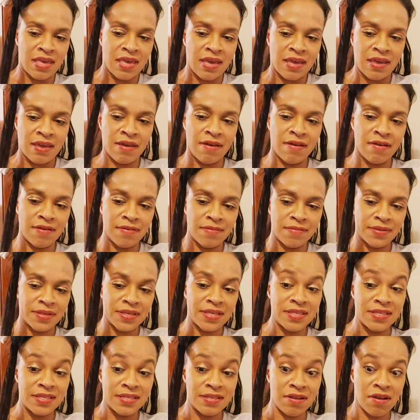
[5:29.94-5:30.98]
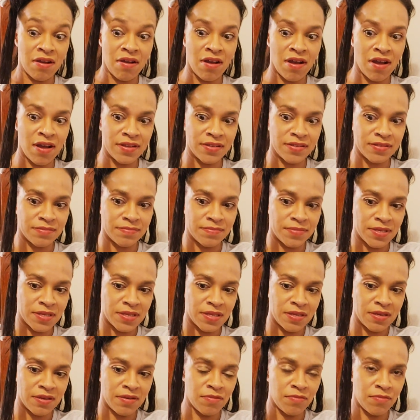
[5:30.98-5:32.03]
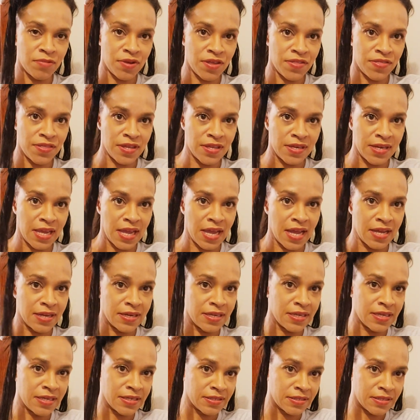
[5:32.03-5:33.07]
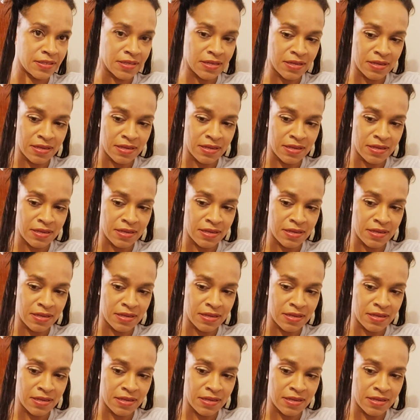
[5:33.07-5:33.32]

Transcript: yeah, cannot be with an addict.